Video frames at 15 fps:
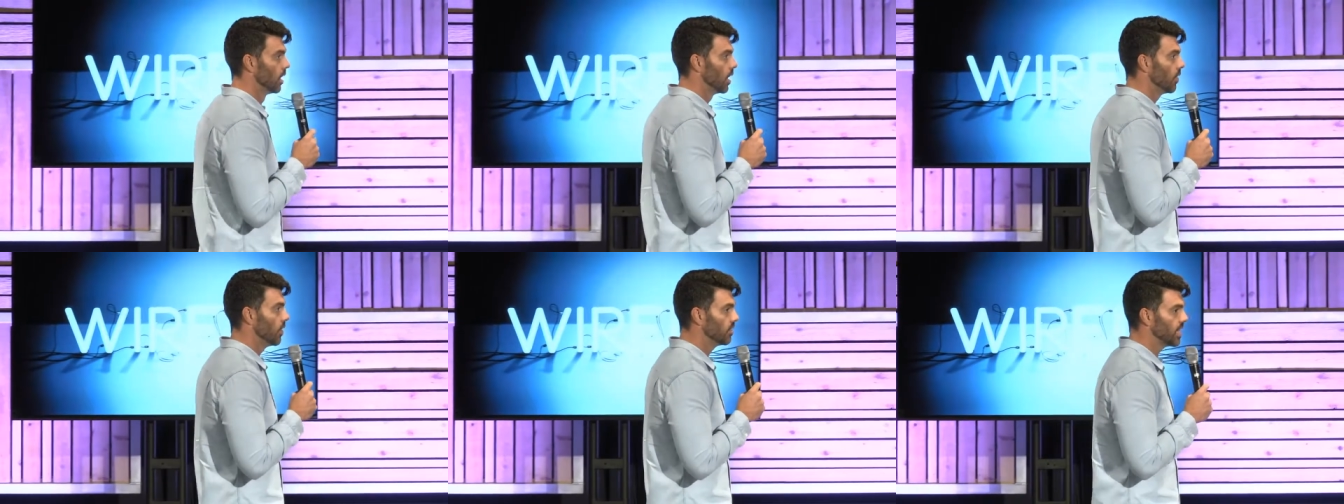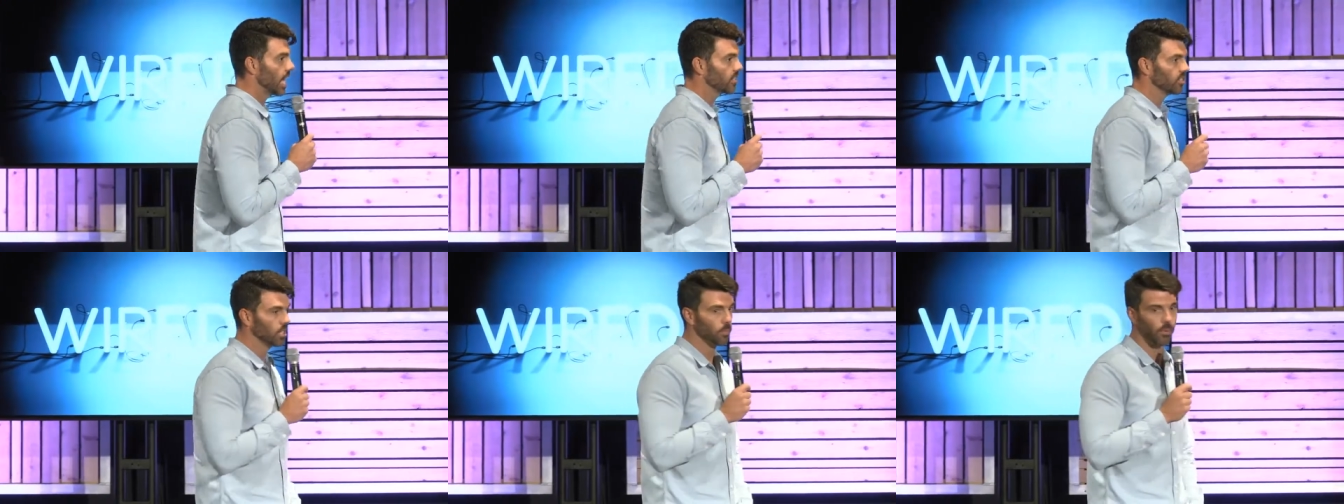This
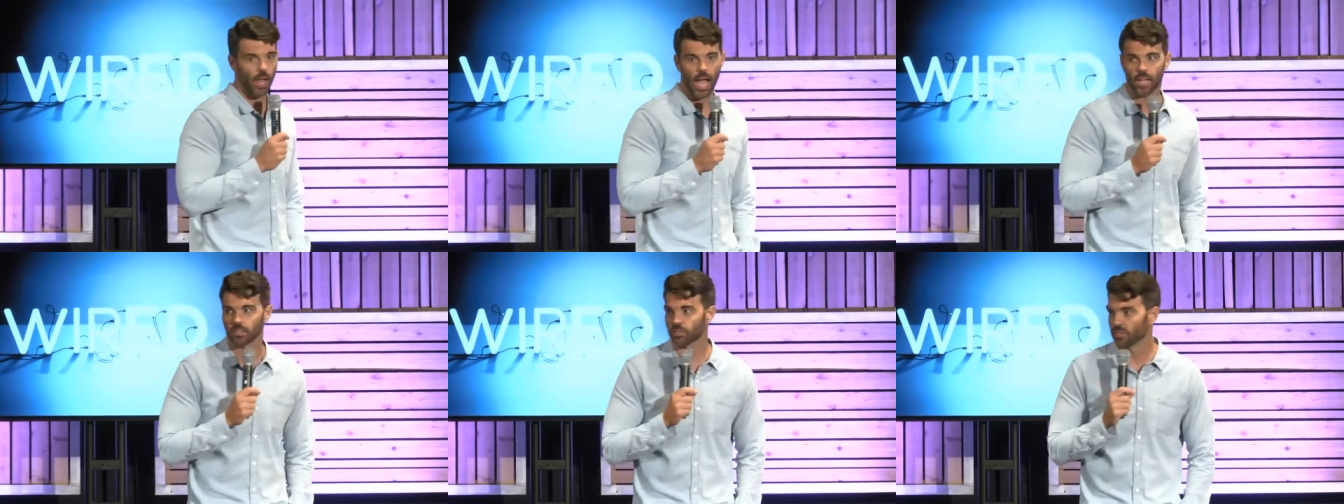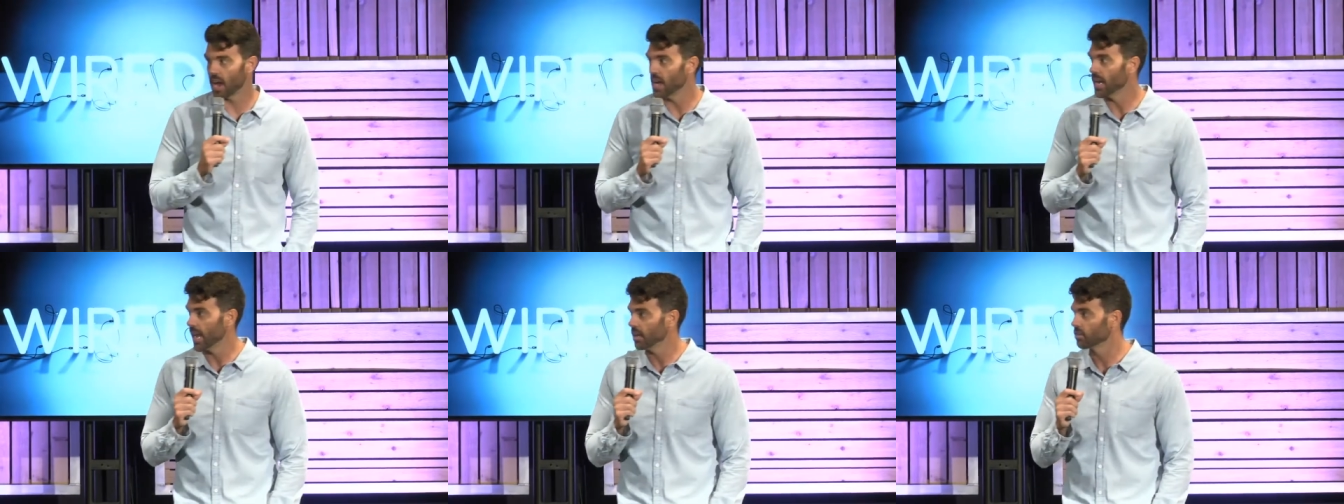actually applies
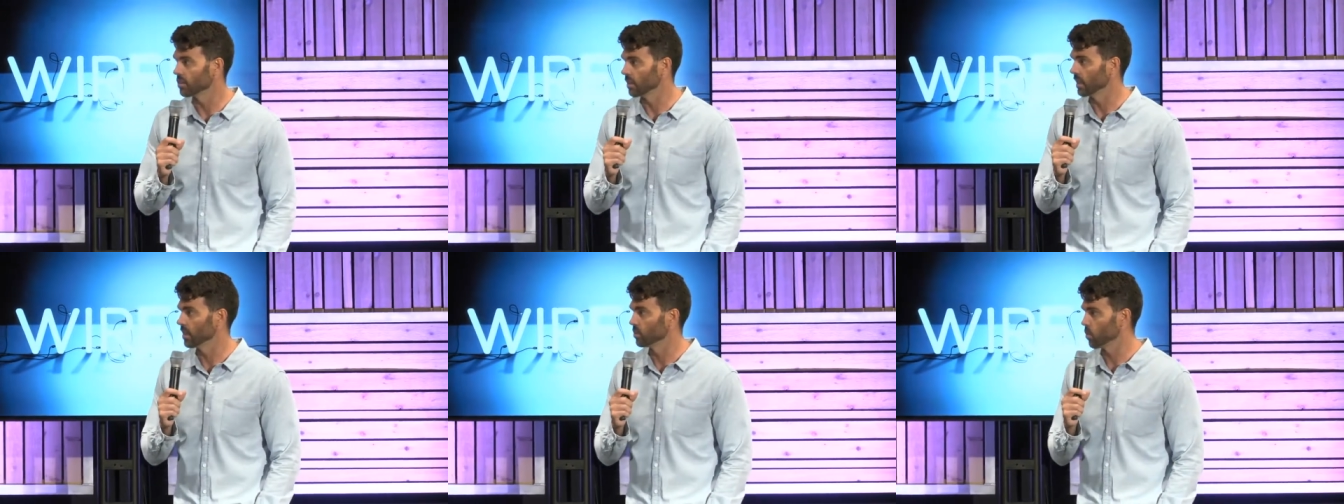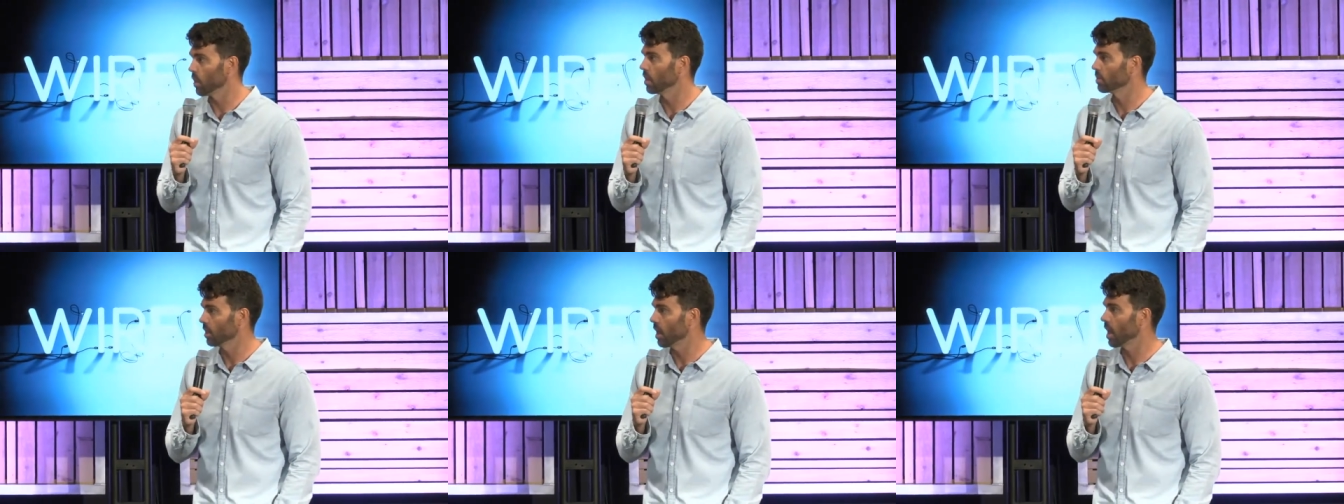financially as well as
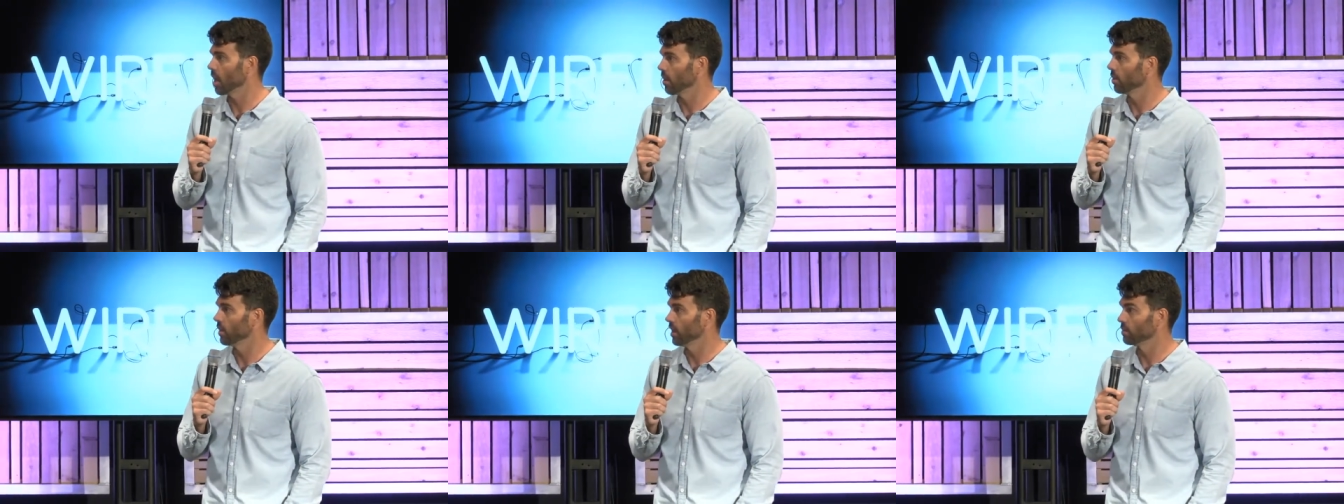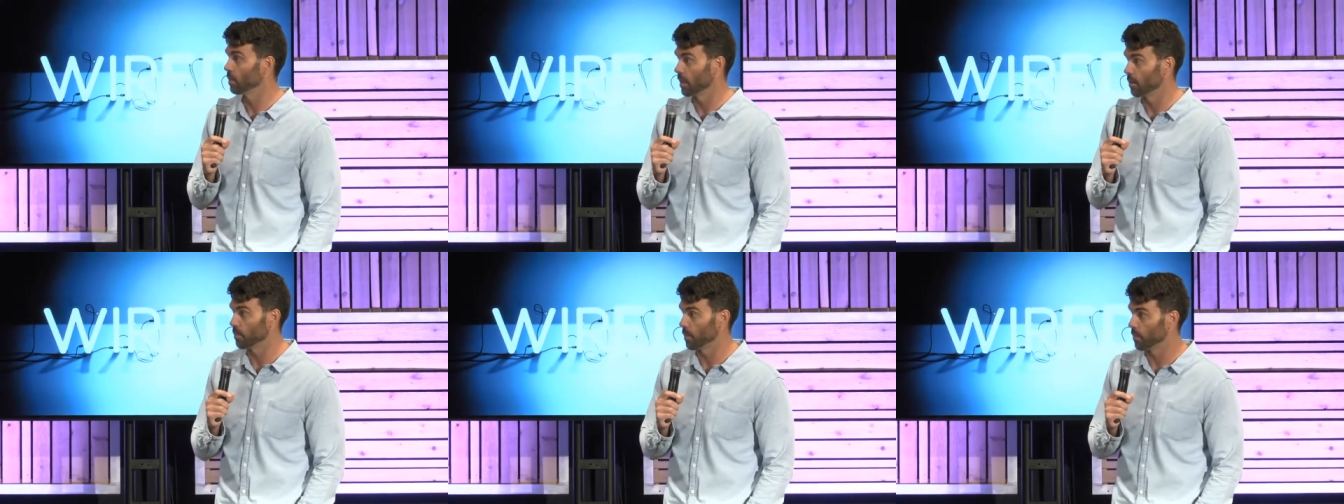a lot of other things, but
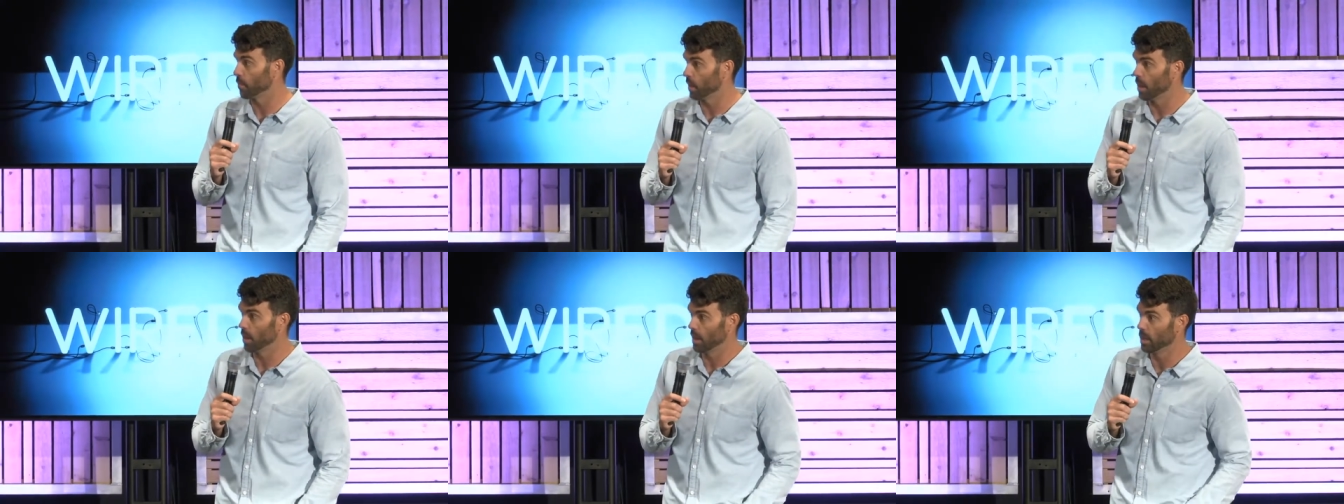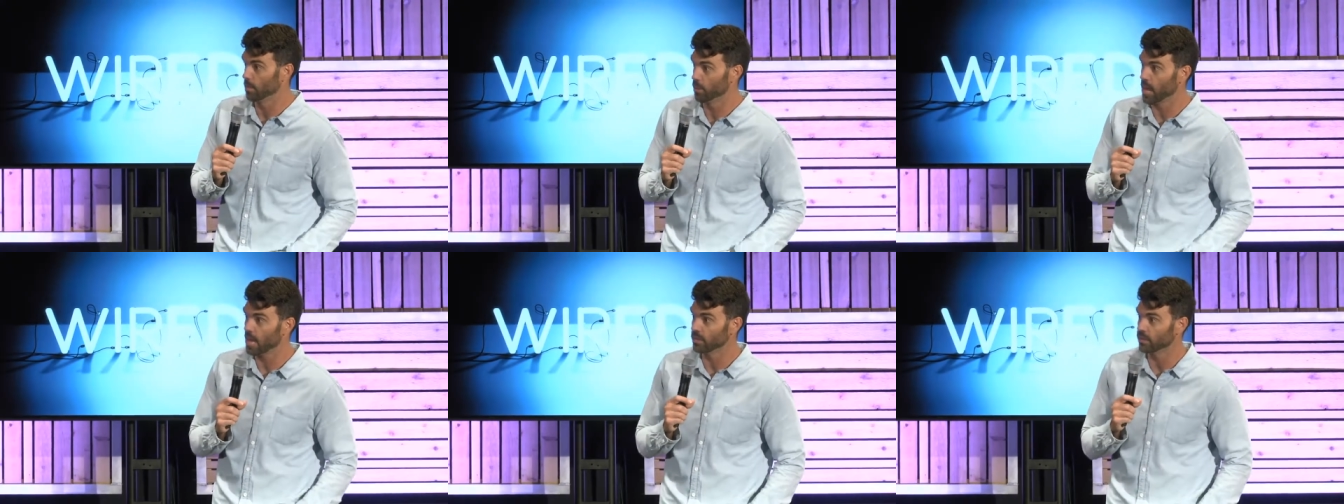it, uh, it
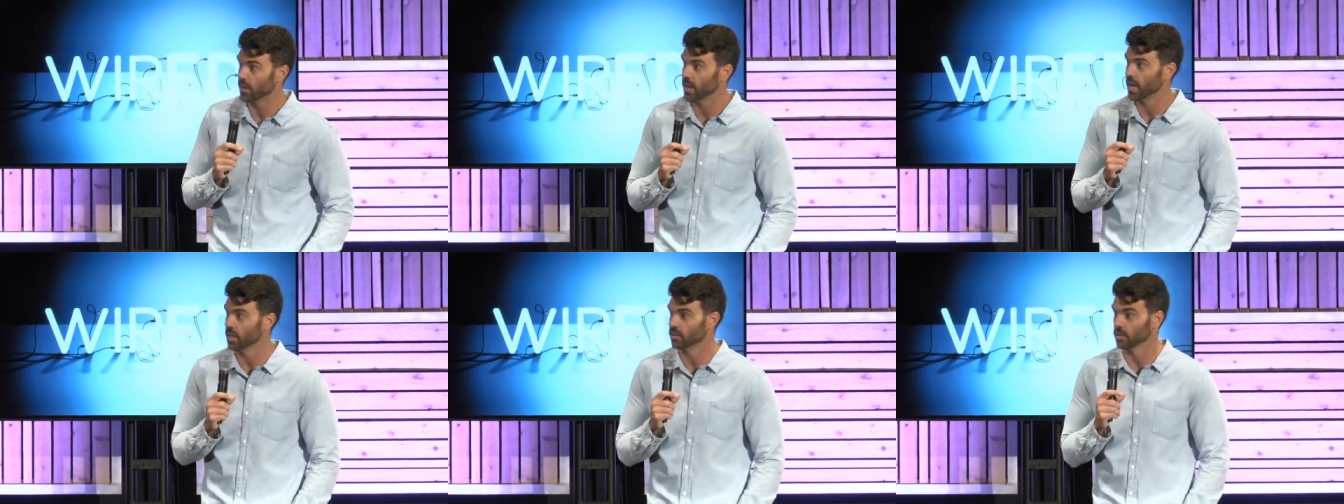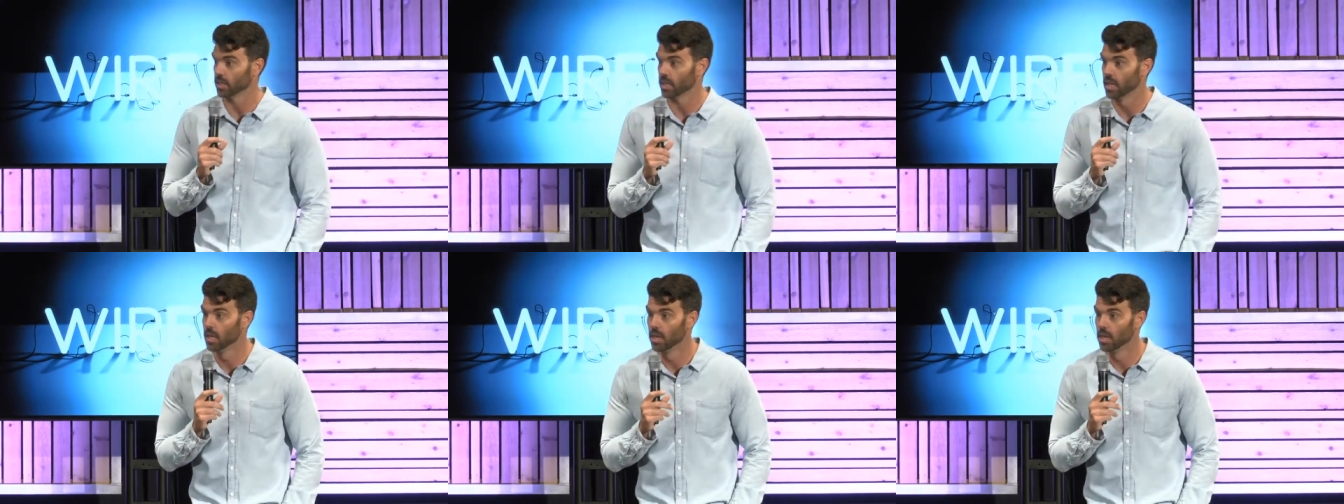applies financially.